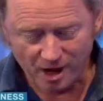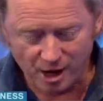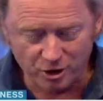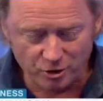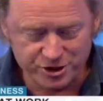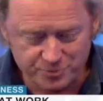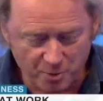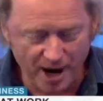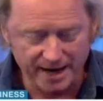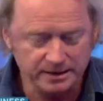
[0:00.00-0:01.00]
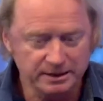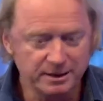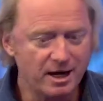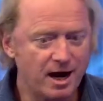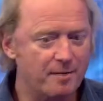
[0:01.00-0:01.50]
our conscious brain
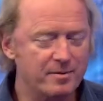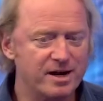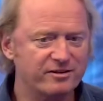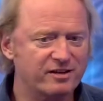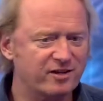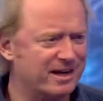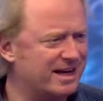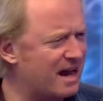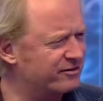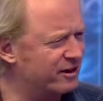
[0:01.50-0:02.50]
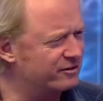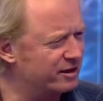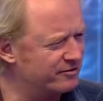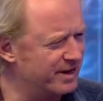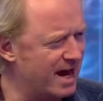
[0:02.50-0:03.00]
is like a
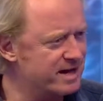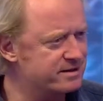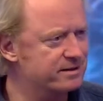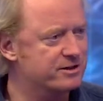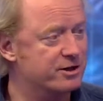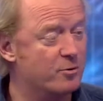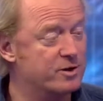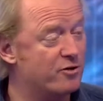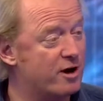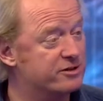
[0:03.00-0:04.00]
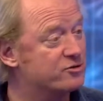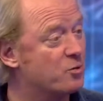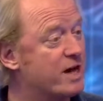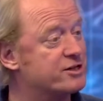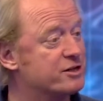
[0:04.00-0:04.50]
gas-guzzling V8, so we try and
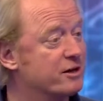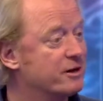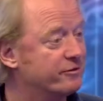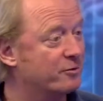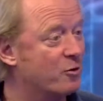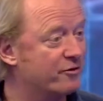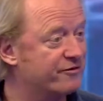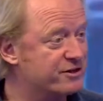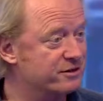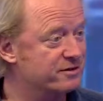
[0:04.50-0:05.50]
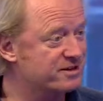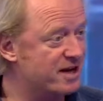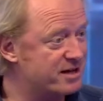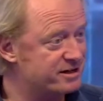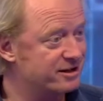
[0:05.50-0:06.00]
switch to the more efficient
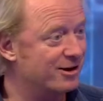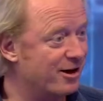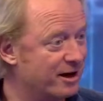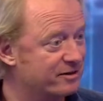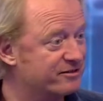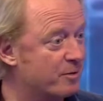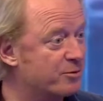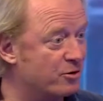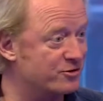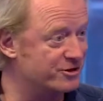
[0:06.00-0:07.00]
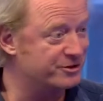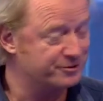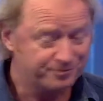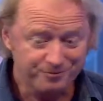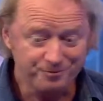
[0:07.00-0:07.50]
Tesla-like subconscious.
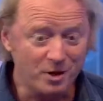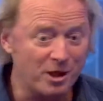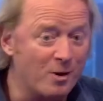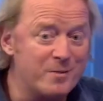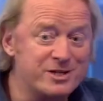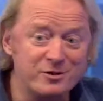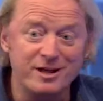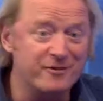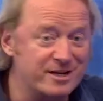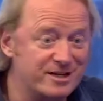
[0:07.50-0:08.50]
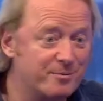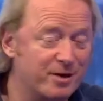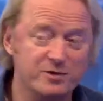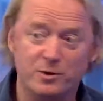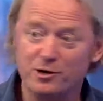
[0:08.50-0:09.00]
And the way we do that, very
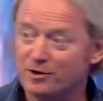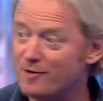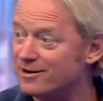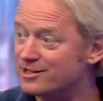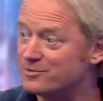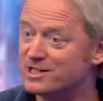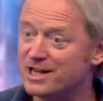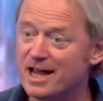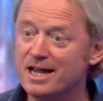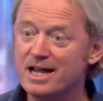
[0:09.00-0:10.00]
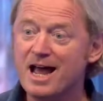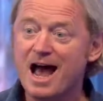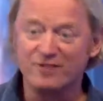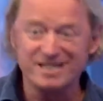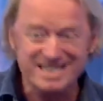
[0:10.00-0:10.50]
simply, is we look around us and we say,
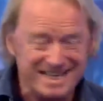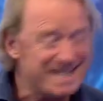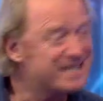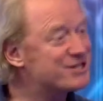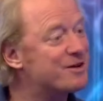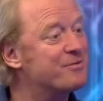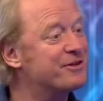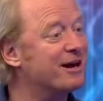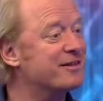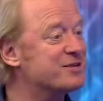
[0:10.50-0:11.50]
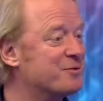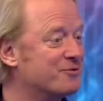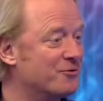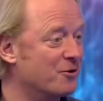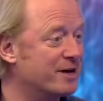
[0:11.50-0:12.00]
have I seen something like this
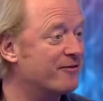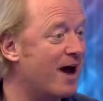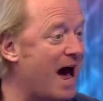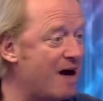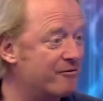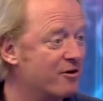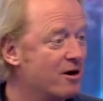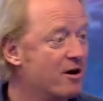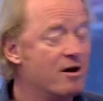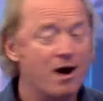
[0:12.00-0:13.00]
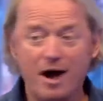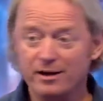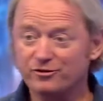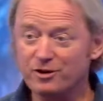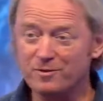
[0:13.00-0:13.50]
before? And if I have, I'd
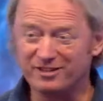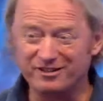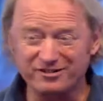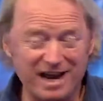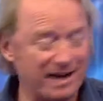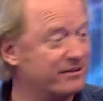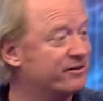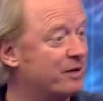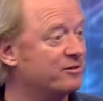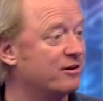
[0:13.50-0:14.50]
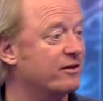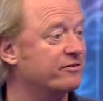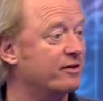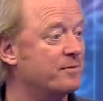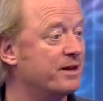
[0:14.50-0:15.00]
assume it's exactly the same as
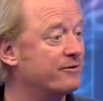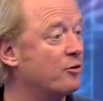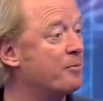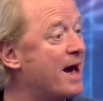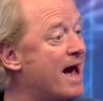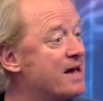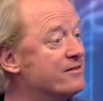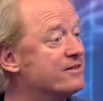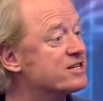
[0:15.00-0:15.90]
last time and therefore behave in